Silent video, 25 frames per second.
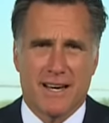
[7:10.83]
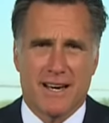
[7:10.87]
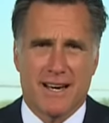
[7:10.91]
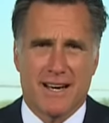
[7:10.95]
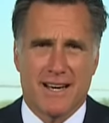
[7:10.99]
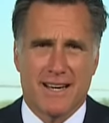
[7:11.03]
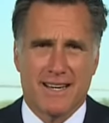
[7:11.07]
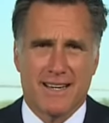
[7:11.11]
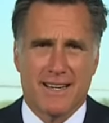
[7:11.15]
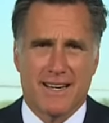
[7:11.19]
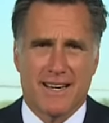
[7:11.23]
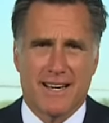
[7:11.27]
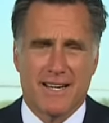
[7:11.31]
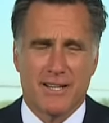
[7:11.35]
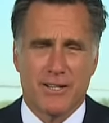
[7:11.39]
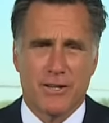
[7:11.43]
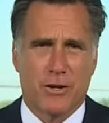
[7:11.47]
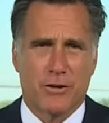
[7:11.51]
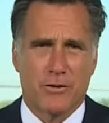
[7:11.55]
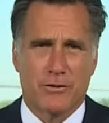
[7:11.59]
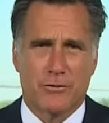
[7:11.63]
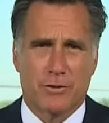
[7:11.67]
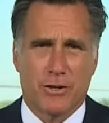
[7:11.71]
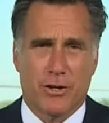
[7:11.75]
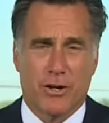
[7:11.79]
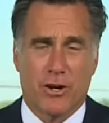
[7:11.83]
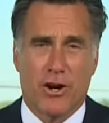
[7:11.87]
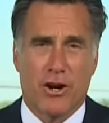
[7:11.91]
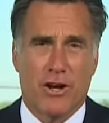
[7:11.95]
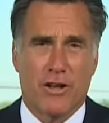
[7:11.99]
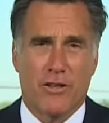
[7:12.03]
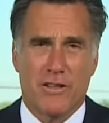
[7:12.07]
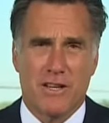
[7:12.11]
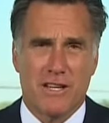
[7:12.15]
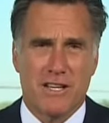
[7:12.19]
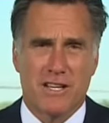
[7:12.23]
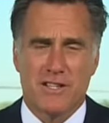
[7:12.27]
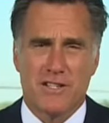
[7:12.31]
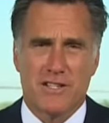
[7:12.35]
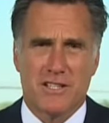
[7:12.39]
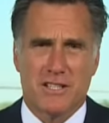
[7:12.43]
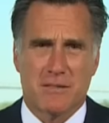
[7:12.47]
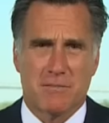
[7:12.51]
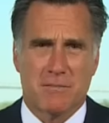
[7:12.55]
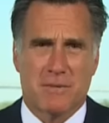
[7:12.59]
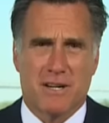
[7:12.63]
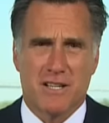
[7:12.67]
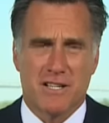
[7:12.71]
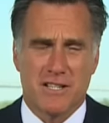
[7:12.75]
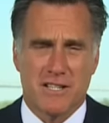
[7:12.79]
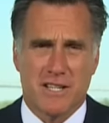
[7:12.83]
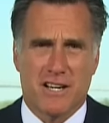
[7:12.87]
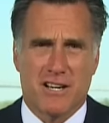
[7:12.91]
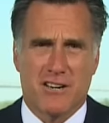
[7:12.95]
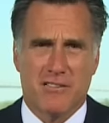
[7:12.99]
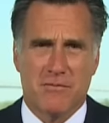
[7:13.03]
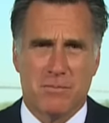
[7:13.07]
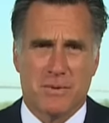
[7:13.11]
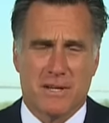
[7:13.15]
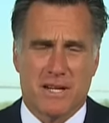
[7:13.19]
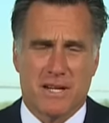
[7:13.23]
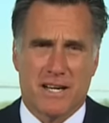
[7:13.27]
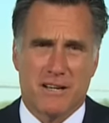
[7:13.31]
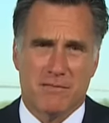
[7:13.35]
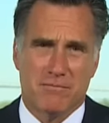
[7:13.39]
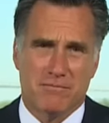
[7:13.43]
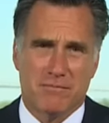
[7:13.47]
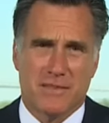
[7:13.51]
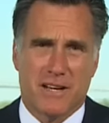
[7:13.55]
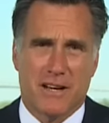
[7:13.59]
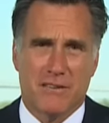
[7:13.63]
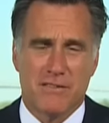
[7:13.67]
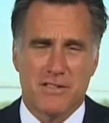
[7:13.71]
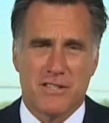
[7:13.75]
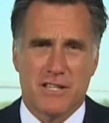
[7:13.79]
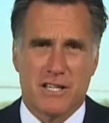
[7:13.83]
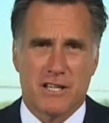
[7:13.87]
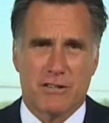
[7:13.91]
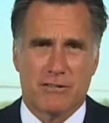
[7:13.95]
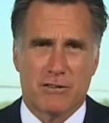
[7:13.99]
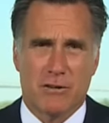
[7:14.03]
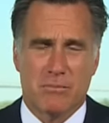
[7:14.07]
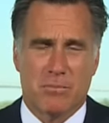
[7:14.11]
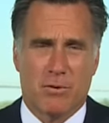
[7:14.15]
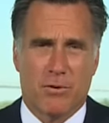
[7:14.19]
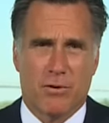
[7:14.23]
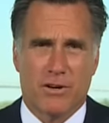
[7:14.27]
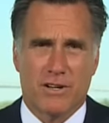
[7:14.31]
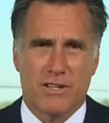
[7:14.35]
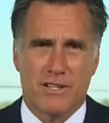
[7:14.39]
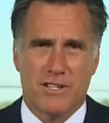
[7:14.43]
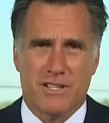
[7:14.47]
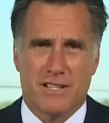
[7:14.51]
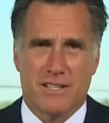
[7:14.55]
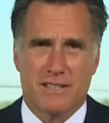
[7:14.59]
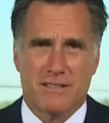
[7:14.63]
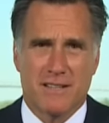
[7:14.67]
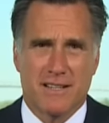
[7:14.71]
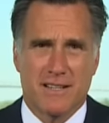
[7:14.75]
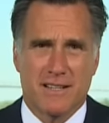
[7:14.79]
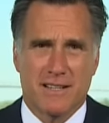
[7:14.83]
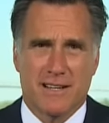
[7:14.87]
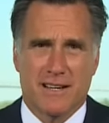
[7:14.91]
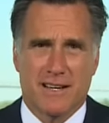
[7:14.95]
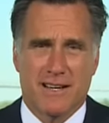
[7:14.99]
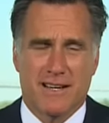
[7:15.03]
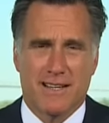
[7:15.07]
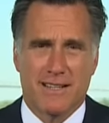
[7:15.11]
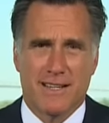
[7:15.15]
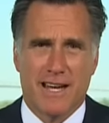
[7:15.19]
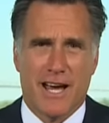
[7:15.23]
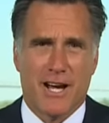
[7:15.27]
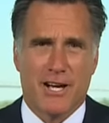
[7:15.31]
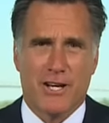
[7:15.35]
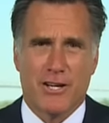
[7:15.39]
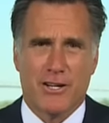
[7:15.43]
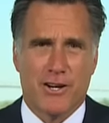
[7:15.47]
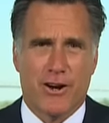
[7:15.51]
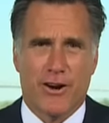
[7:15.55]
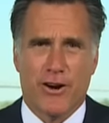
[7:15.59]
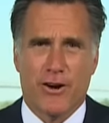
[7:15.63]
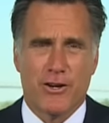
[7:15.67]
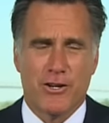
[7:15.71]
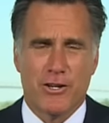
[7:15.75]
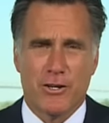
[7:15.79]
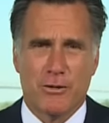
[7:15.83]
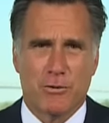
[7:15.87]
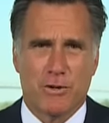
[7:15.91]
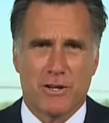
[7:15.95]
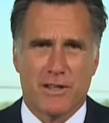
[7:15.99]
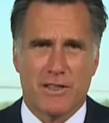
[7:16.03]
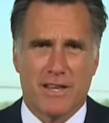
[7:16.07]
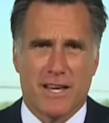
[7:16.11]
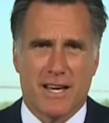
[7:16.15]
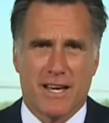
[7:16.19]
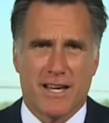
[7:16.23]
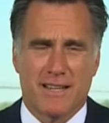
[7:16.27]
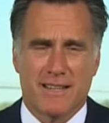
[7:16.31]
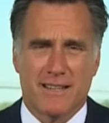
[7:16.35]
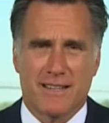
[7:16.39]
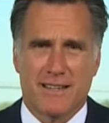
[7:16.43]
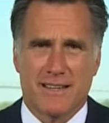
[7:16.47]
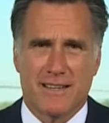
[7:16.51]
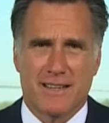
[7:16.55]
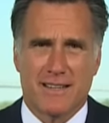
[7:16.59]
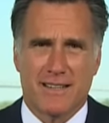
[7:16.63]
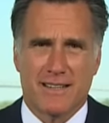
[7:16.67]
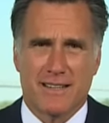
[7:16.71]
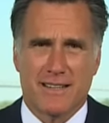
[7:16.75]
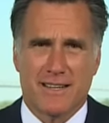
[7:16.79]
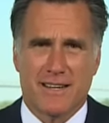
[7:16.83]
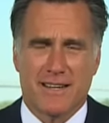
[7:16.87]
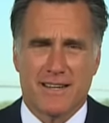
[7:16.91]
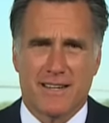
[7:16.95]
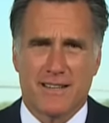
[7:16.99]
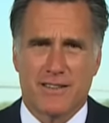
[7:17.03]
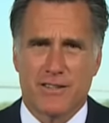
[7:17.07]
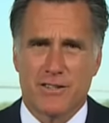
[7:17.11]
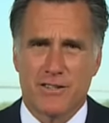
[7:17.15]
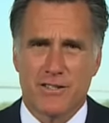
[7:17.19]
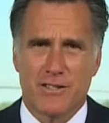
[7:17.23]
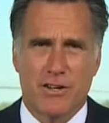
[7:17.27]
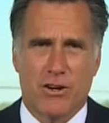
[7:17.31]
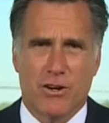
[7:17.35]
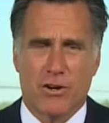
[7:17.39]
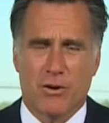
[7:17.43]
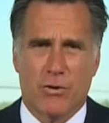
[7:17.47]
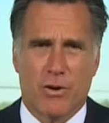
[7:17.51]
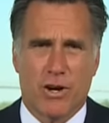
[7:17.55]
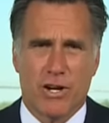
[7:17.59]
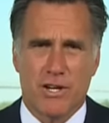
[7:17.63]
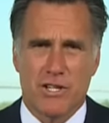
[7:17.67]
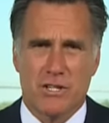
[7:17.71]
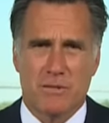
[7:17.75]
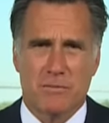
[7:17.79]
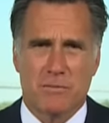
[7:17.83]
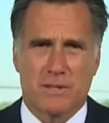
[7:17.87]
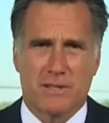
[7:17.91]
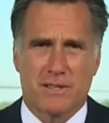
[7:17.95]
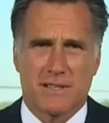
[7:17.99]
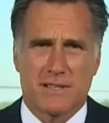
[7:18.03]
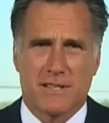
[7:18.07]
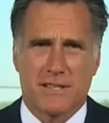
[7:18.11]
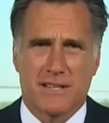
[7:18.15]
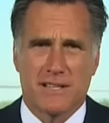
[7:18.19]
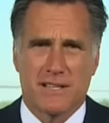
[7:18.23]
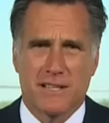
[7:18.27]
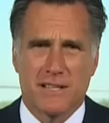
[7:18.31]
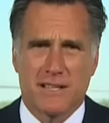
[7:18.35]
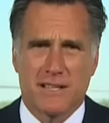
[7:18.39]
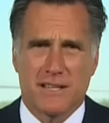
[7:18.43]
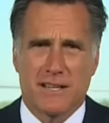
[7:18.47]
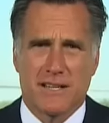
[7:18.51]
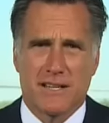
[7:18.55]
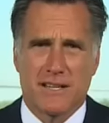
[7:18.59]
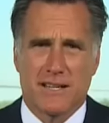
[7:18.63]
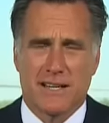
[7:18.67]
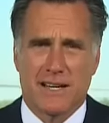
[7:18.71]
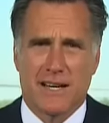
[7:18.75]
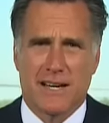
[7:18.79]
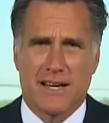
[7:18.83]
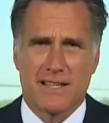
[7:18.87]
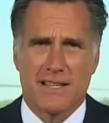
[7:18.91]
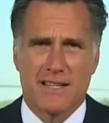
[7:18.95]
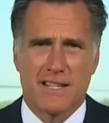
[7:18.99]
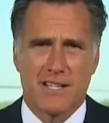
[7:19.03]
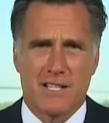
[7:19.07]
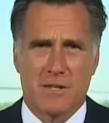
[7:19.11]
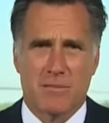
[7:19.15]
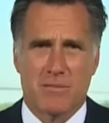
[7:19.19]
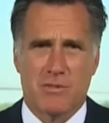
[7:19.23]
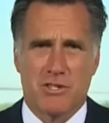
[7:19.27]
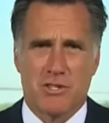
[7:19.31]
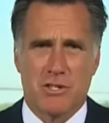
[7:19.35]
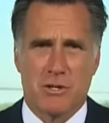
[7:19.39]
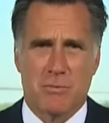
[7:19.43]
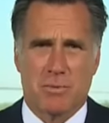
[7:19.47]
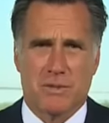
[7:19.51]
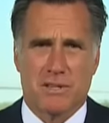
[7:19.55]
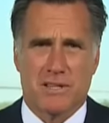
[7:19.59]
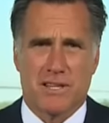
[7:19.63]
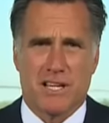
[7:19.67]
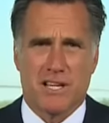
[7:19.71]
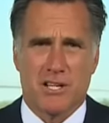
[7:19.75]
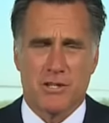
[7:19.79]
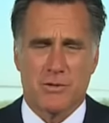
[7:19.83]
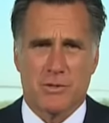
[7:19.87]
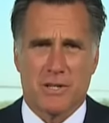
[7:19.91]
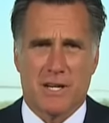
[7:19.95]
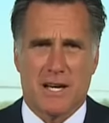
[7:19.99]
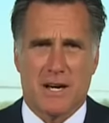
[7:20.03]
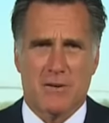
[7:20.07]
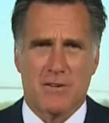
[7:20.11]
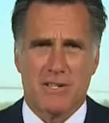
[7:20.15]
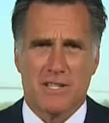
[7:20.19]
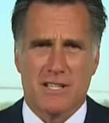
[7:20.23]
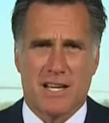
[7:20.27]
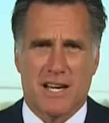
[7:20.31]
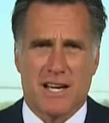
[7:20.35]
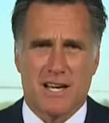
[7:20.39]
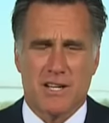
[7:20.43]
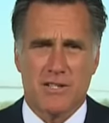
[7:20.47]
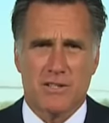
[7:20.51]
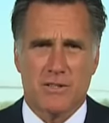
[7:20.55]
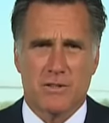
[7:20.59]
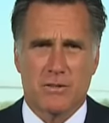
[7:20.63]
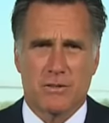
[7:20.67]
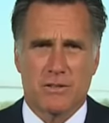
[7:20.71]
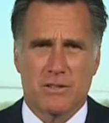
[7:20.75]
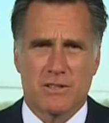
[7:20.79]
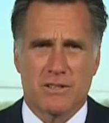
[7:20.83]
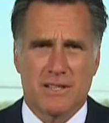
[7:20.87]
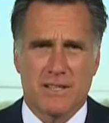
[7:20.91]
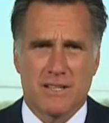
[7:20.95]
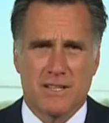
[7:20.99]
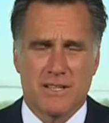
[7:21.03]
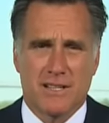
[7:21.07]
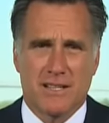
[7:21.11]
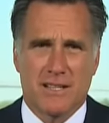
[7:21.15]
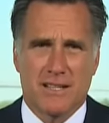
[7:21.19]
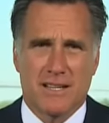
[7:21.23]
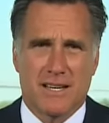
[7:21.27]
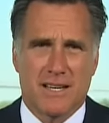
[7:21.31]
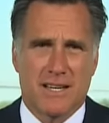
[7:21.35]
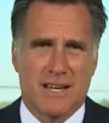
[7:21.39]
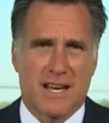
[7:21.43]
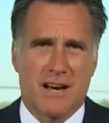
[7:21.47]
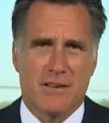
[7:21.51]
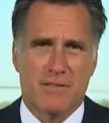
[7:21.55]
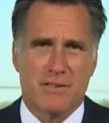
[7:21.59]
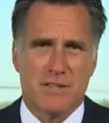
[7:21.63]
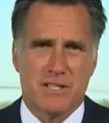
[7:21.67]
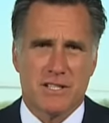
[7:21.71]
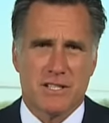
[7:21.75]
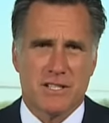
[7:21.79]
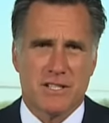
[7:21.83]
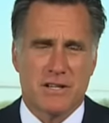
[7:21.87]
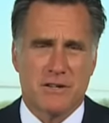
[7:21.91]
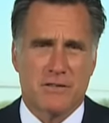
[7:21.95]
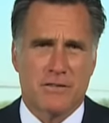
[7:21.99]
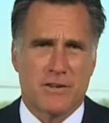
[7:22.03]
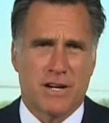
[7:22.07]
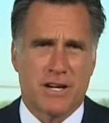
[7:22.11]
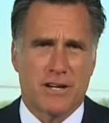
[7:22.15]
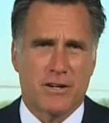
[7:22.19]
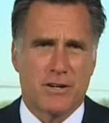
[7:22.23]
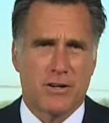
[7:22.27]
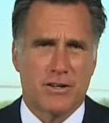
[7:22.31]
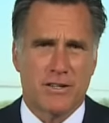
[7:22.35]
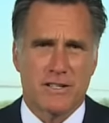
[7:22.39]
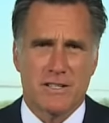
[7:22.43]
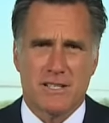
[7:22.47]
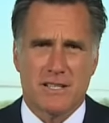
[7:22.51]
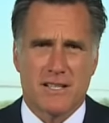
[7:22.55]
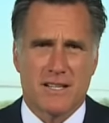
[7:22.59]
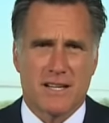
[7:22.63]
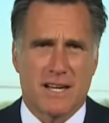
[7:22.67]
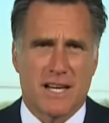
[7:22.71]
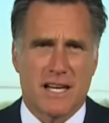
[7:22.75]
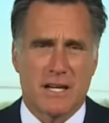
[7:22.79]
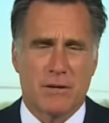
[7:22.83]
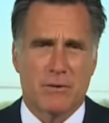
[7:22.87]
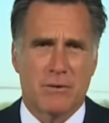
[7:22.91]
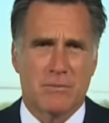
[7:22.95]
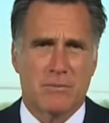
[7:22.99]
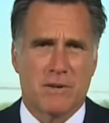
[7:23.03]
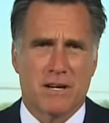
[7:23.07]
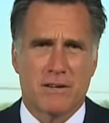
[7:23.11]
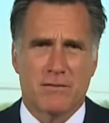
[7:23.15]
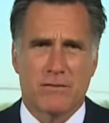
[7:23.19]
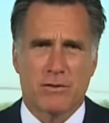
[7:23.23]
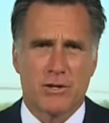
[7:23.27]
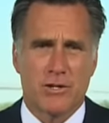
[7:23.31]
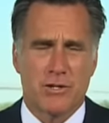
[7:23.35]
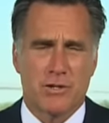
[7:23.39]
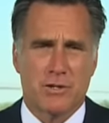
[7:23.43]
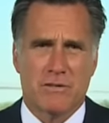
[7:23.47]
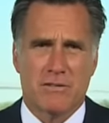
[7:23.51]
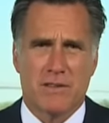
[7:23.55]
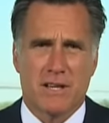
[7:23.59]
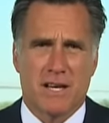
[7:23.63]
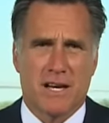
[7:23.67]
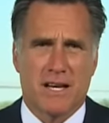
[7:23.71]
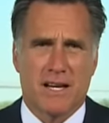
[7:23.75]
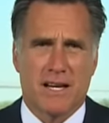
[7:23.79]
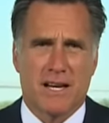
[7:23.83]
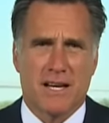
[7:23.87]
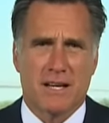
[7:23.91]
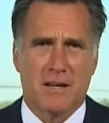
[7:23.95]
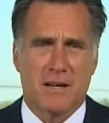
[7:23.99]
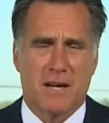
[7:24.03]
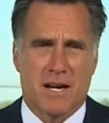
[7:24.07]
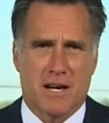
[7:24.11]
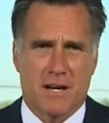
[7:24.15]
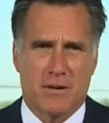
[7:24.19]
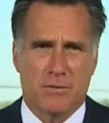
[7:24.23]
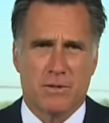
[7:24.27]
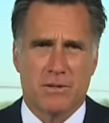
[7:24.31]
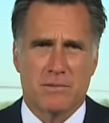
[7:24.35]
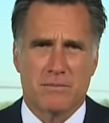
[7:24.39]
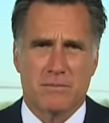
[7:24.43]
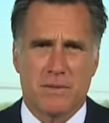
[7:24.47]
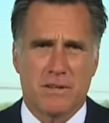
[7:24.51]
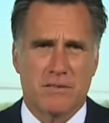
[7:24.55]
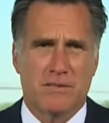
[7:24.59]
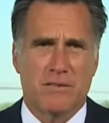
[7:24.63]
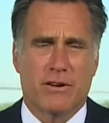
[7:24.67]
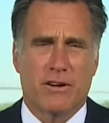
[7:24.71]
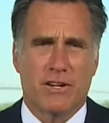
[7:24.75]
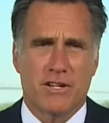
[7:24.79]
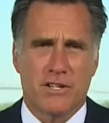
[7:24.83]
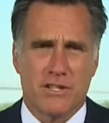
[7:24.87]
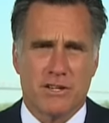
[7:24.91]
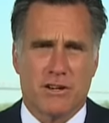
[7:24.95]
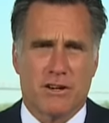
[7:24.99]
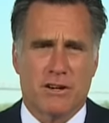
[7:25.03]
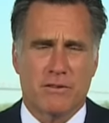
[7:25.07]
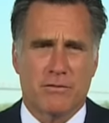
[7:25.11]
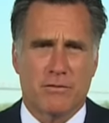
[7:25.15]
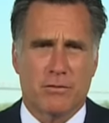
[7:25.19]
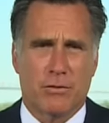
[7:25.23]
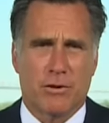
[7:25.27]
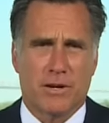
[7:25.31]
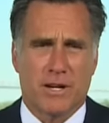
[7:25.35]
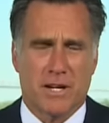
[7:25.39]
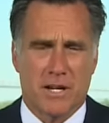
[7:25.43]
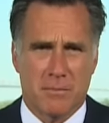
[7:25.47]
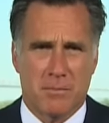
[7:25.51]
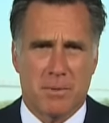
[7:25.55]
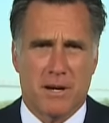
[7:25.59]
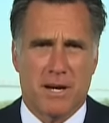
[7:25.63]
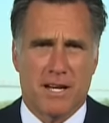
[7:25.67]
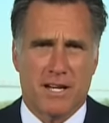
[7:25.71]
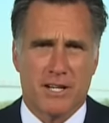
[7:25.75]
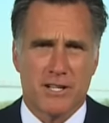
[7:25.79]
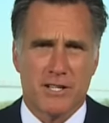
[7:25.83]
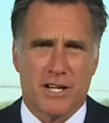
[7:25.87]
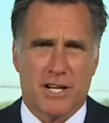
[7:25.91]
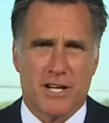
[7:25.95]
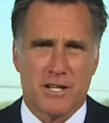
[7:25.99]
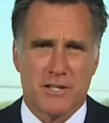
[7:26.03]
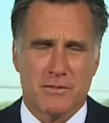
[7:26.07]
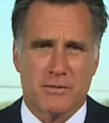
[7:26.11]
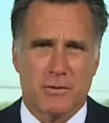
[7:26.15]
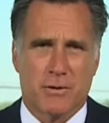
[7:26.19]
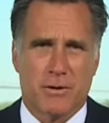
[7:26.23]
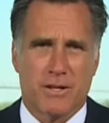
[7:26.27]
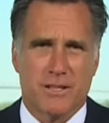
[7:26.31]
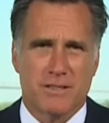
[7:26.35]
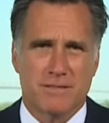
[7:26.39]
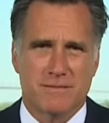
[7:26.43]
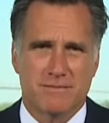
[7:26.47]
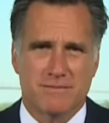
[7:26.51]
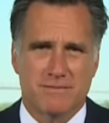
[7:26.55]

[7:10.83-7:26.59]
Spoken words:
I don't recall the incident myself, but I've seen the reports, and not going to argue with that. There's no question but that I did some stupid things when I was in high school, and obviously if I hurt anyone by virtue of that, I would be very sorry for it and apologize for it.